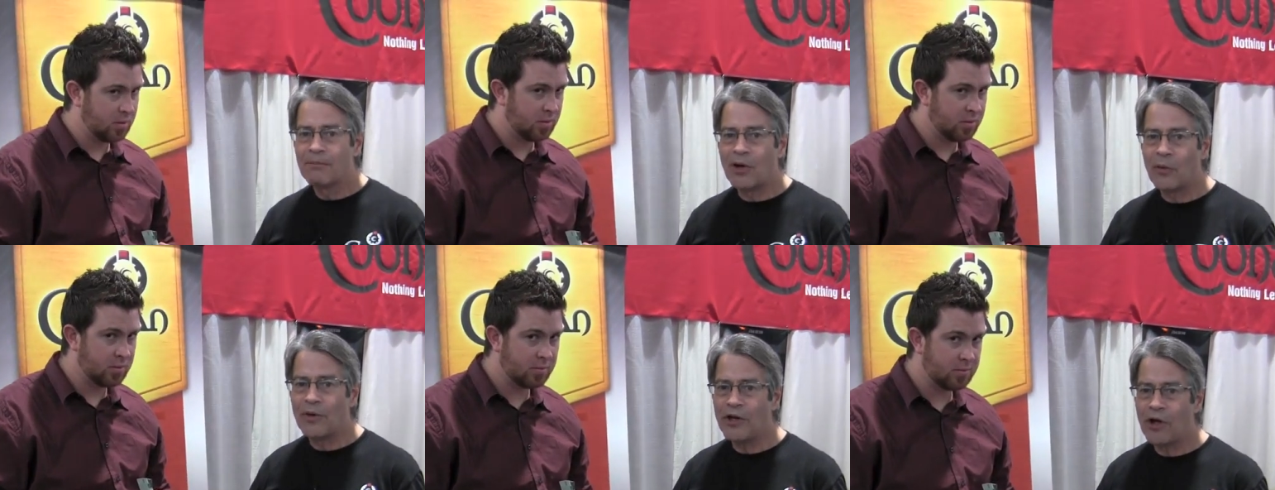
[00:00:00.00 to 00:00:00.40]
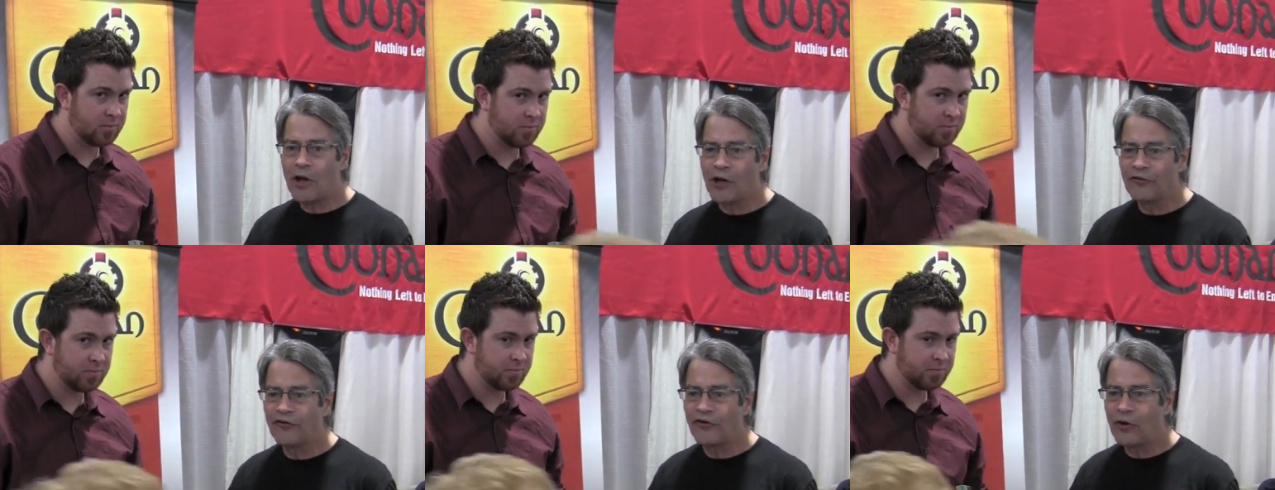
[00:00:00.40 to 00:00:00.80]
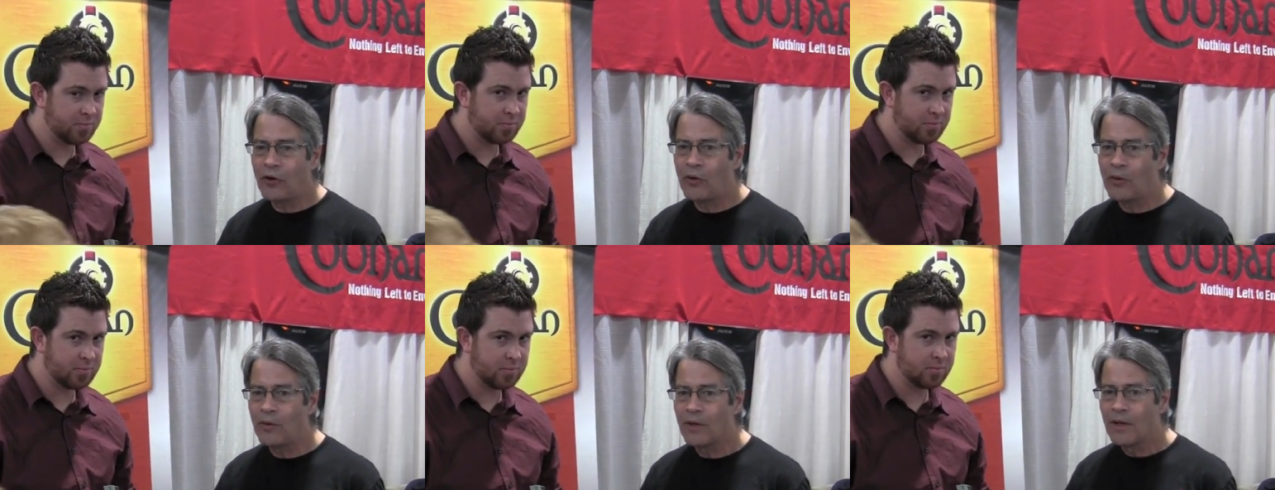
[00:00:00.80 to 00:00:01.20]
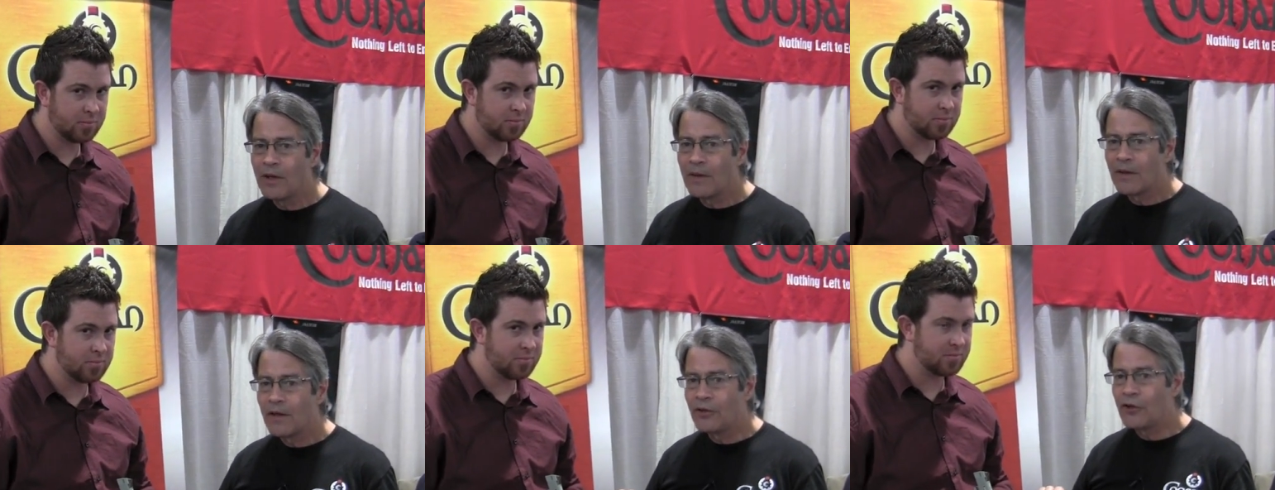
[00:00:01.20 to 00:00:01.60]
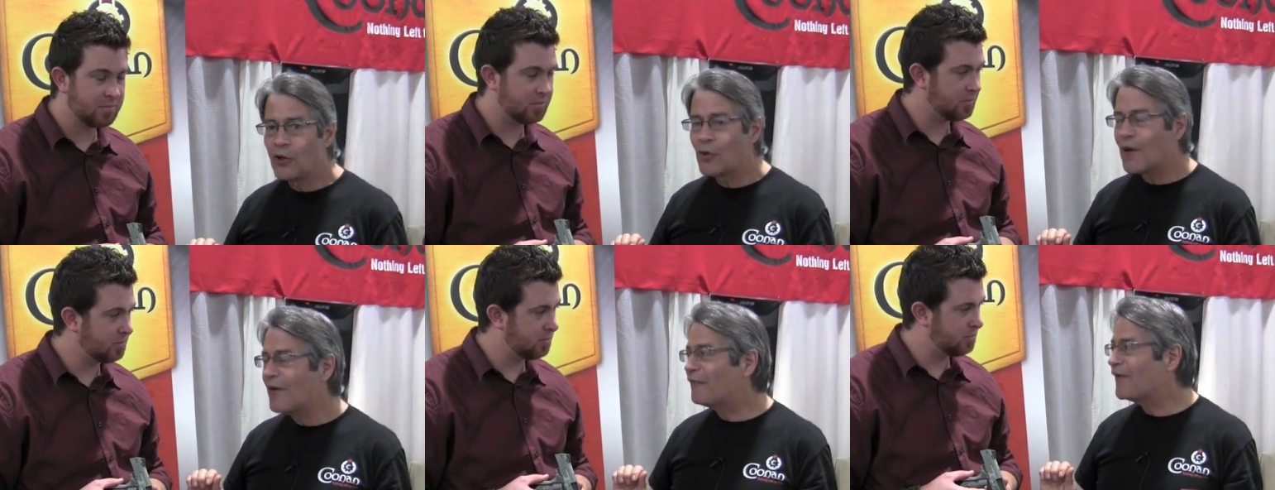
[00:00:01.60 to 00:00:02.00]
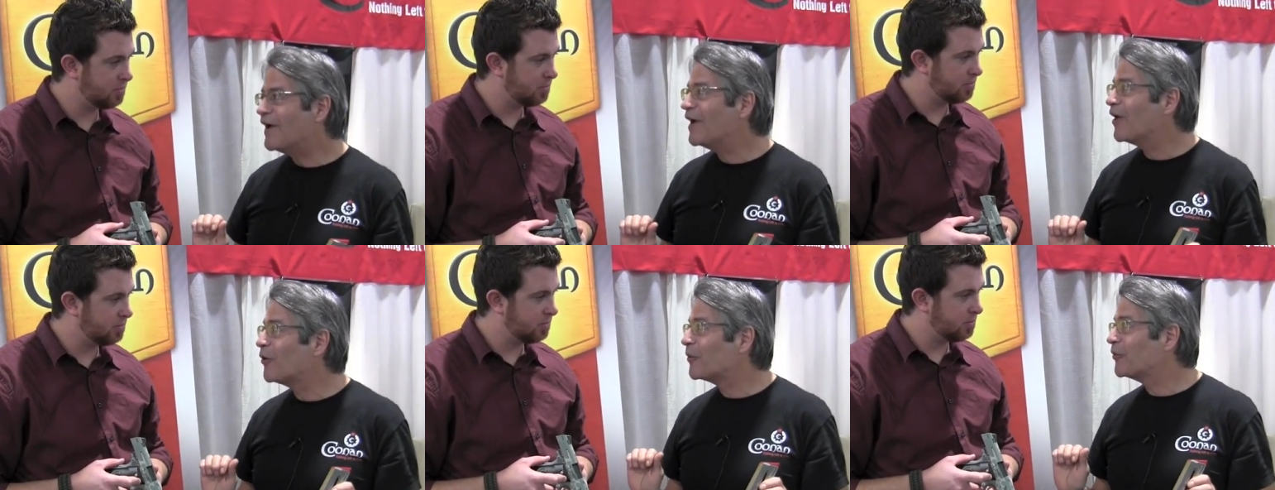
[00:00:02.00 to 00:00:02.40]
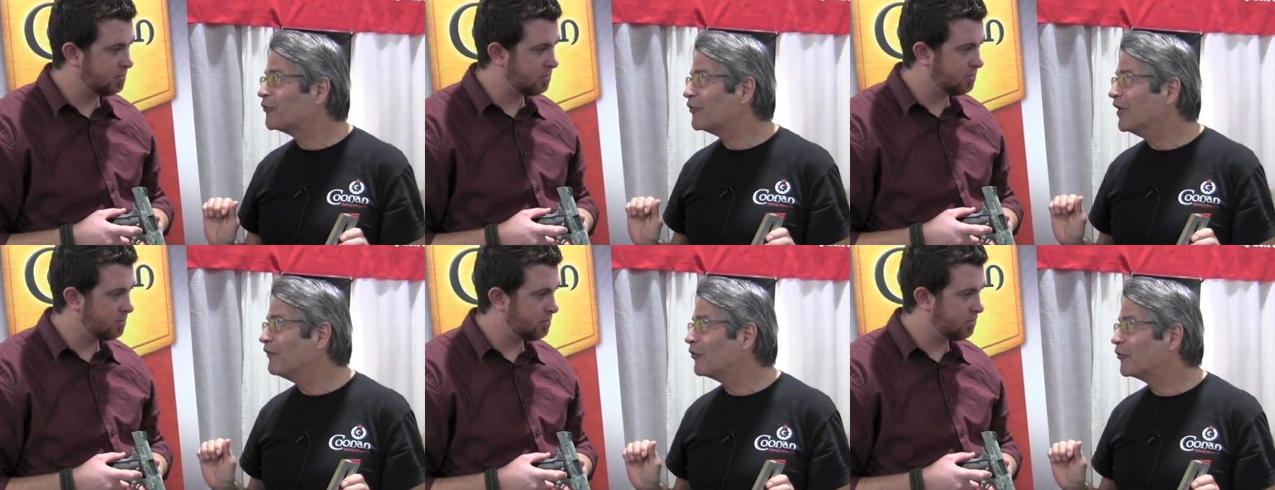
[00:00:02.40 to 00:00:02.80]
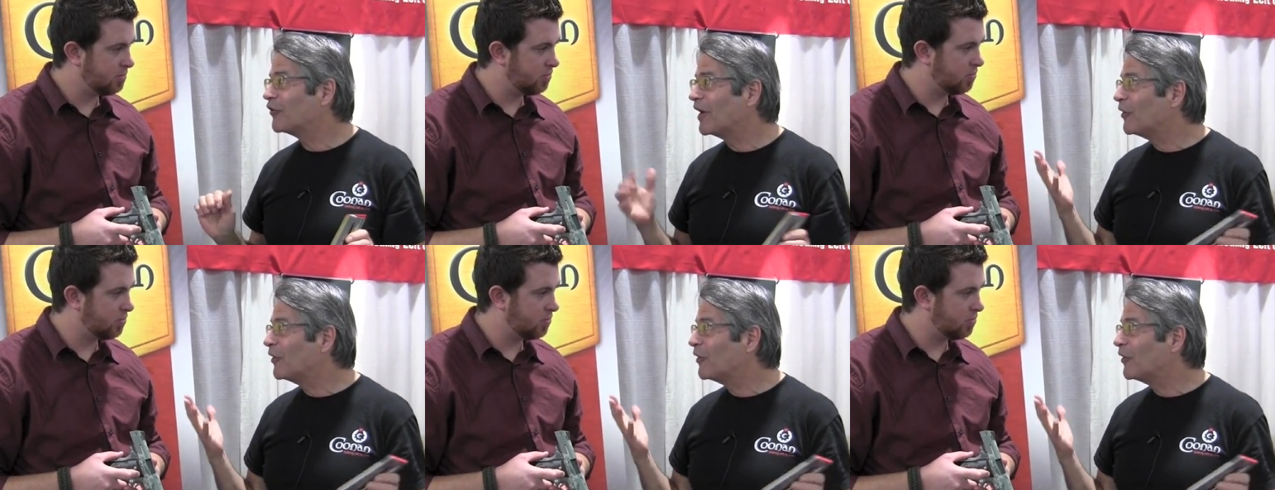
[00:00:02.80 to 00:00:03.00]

Speaker 1: but we also do FAL receivers.